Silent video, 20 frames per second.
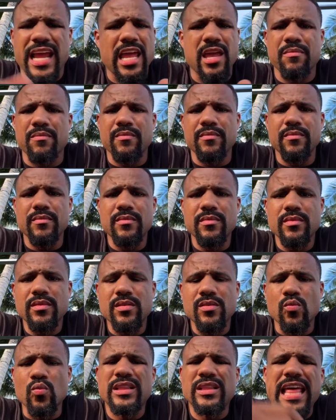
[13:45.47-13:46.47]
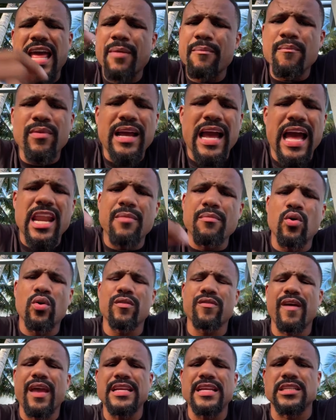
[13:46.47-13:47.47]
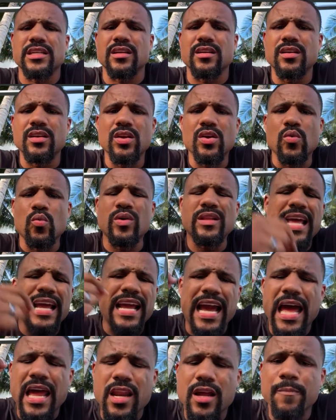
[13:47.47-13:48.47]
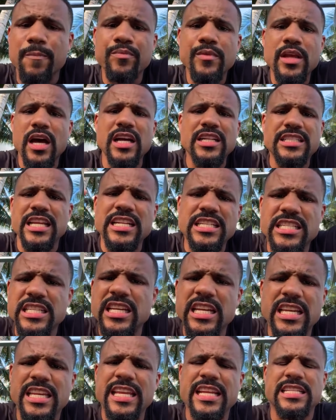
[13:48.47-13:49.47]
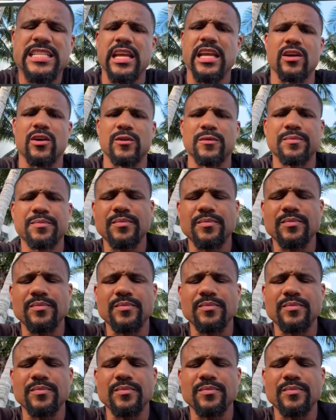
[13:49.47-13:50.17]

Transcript: shape with that kind of motivation, with that kind of attention to detail.